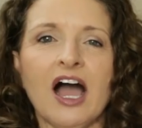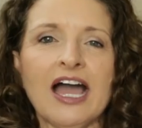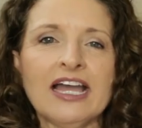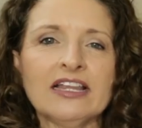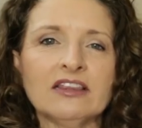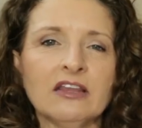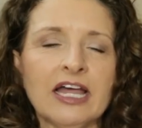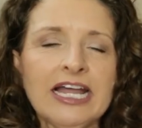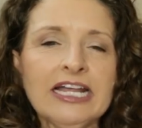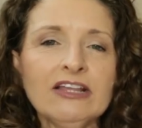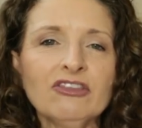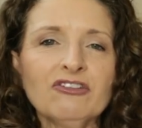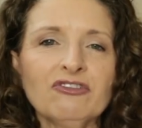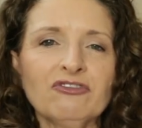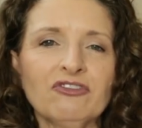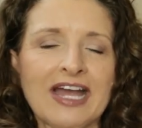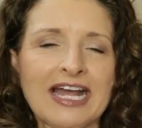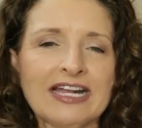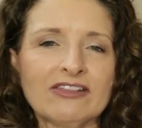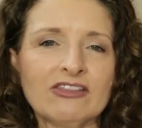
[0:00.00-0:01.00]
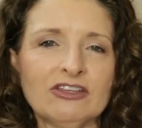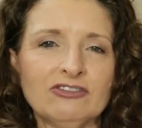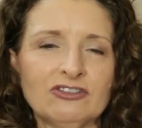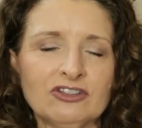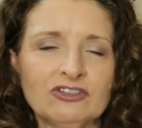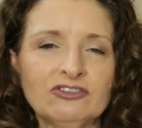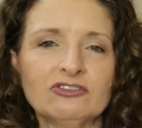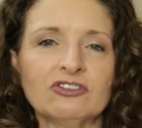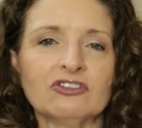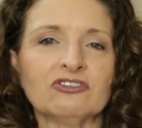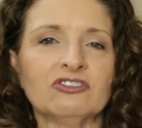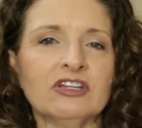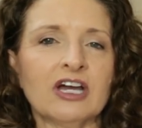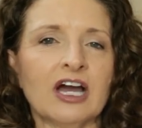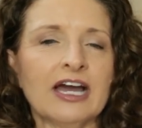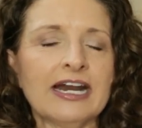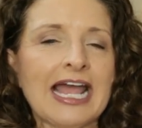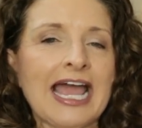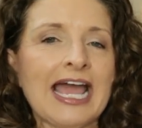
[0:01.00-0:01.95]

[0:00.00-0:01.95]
I like the fact that this does not